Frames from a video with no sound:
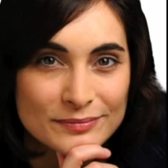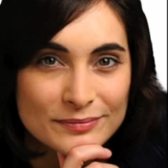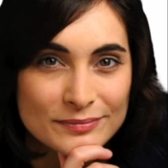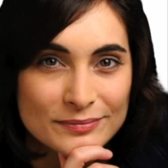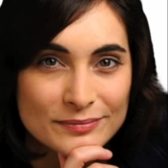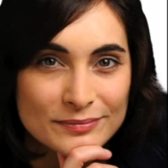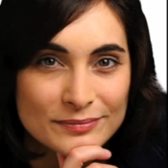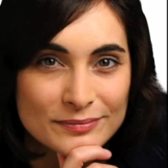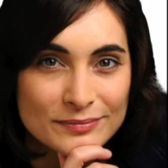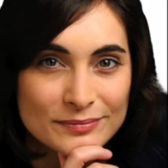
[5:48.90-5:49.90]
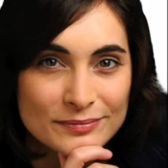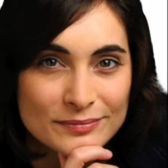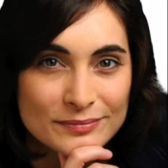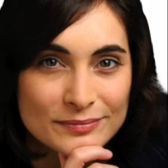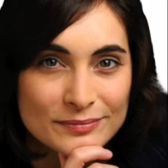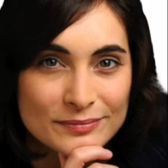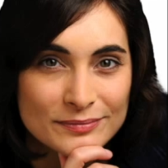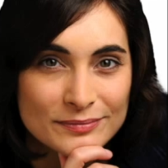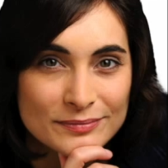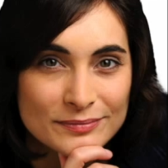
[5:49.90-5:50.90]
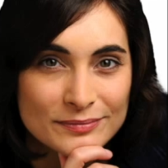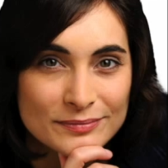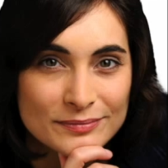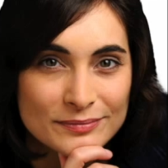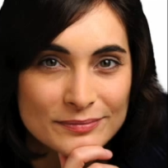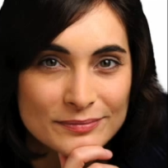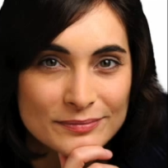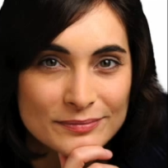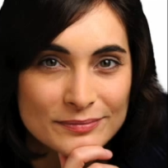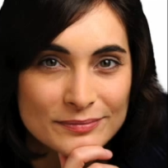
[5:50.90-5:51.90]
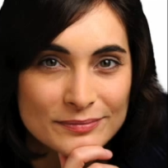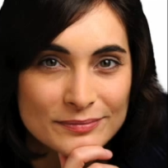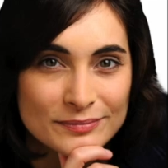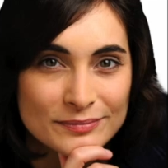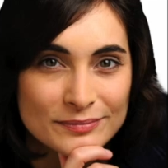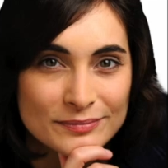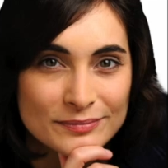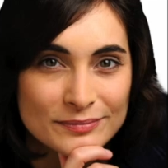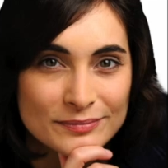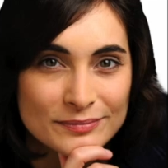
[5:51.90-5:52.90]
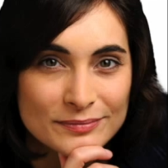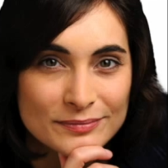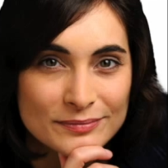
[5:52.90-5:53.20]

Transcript: The face doesn't move, so there is nothing to read.